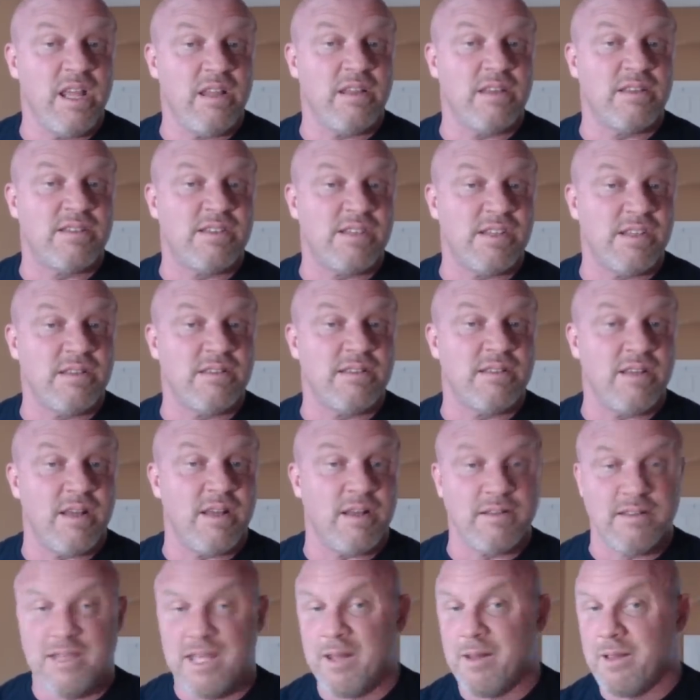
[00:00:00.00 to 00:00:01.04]
to
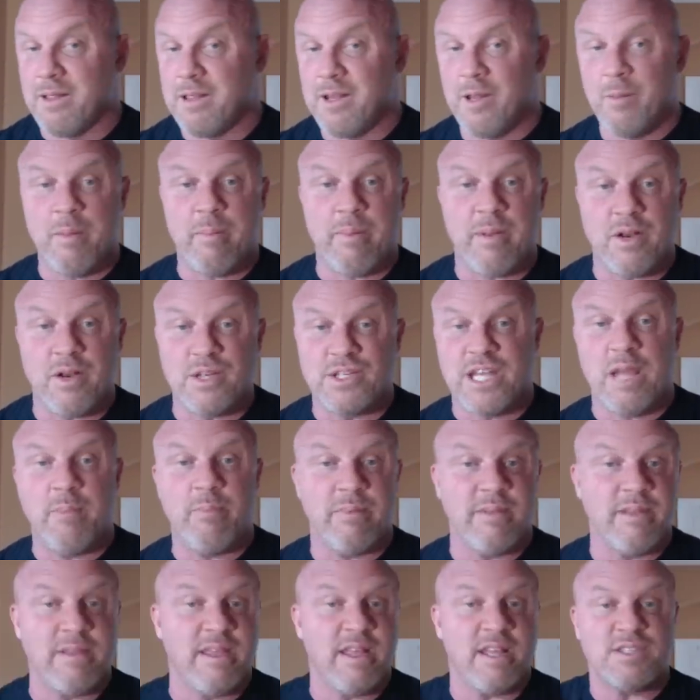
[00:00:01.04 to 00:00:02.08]
get a little bit better shape.
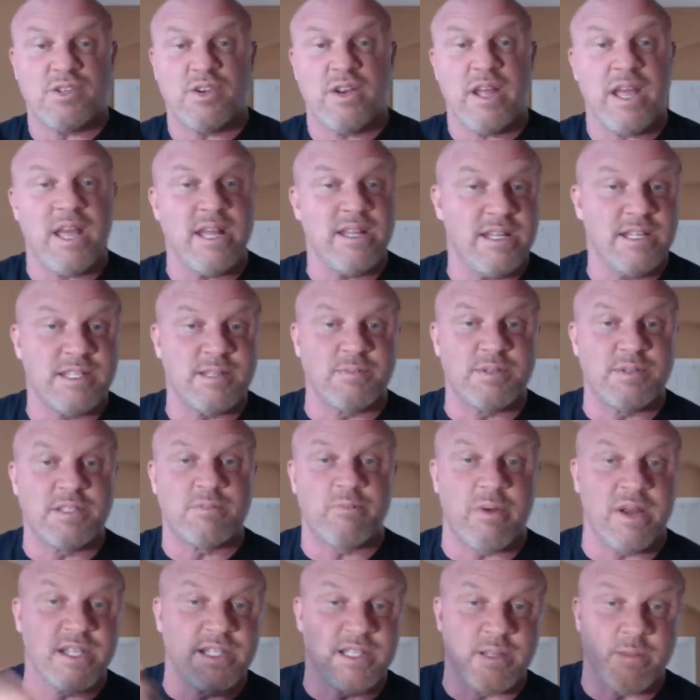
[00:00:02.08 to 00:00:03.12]
Yesterday, I did some
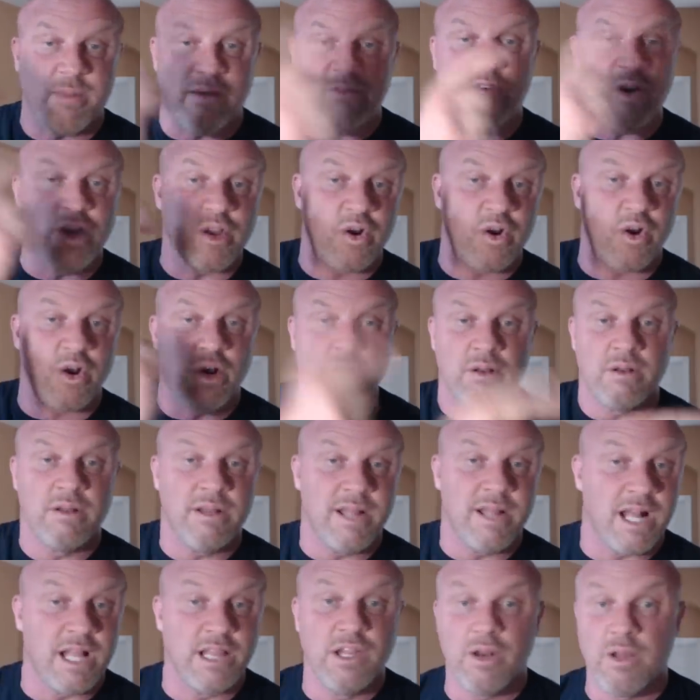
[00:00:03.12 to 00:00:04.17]
sprints in my front yard.
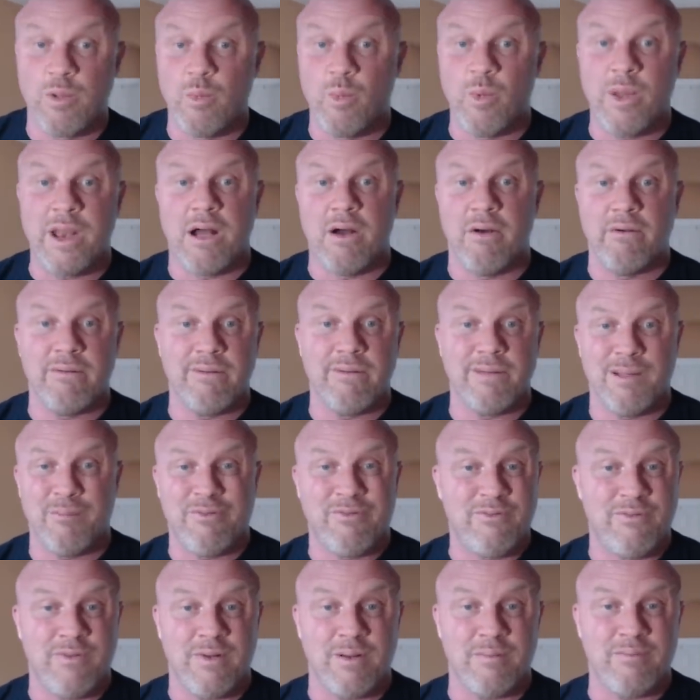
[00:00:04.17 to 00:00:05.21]
I literally went out. I'm
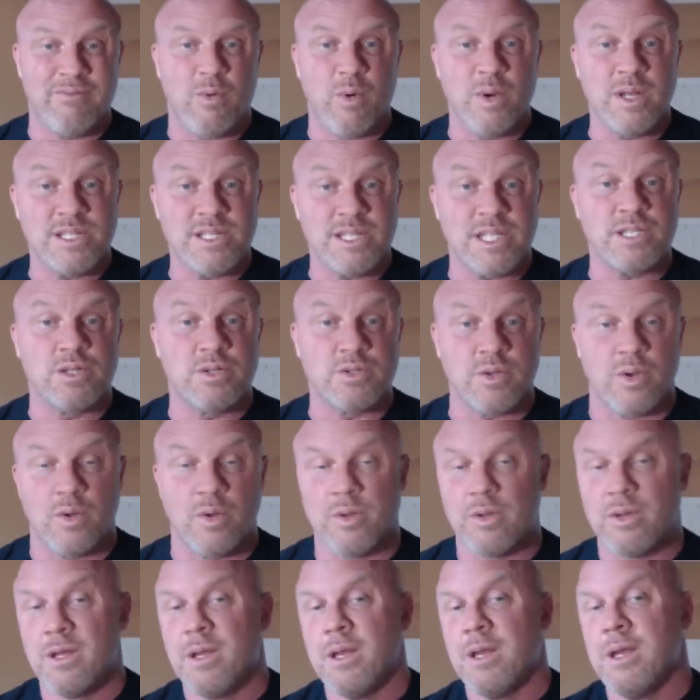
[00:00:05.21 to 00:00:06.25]
46 years old.
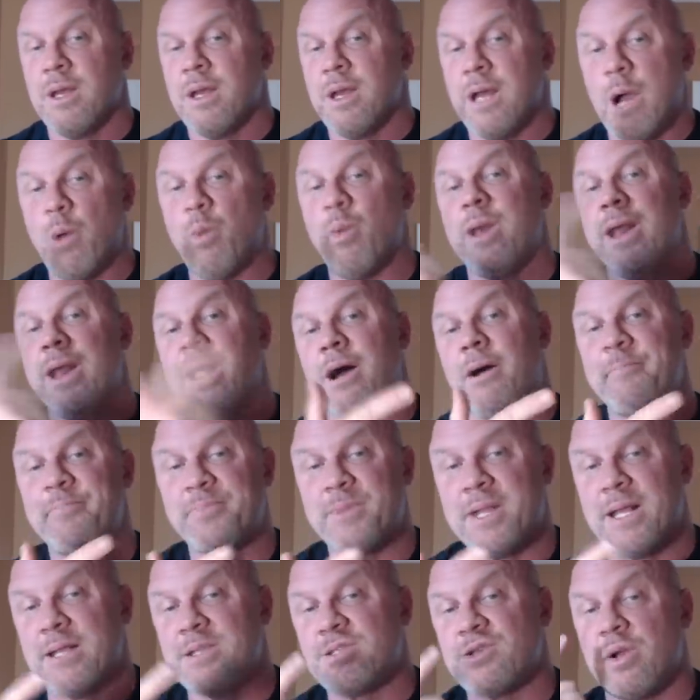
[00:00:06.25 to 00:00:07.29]
I went out
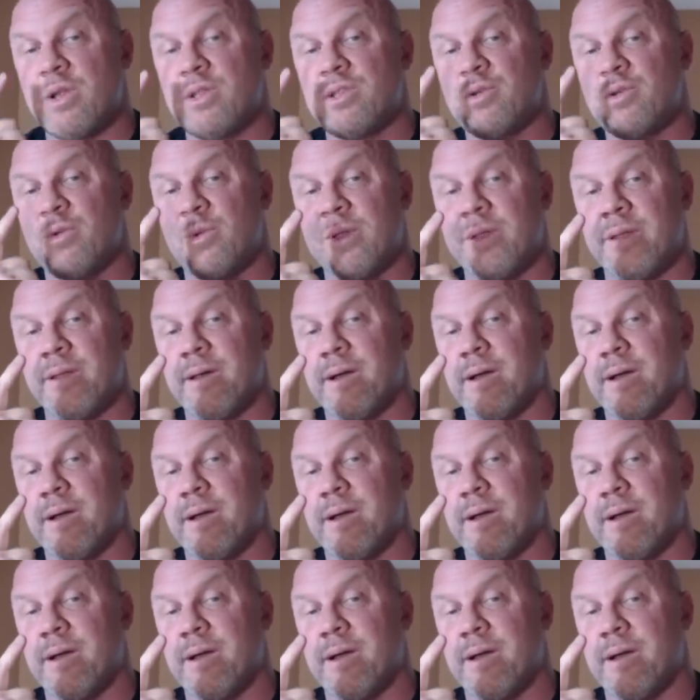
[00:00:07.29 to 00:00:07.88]
and started doing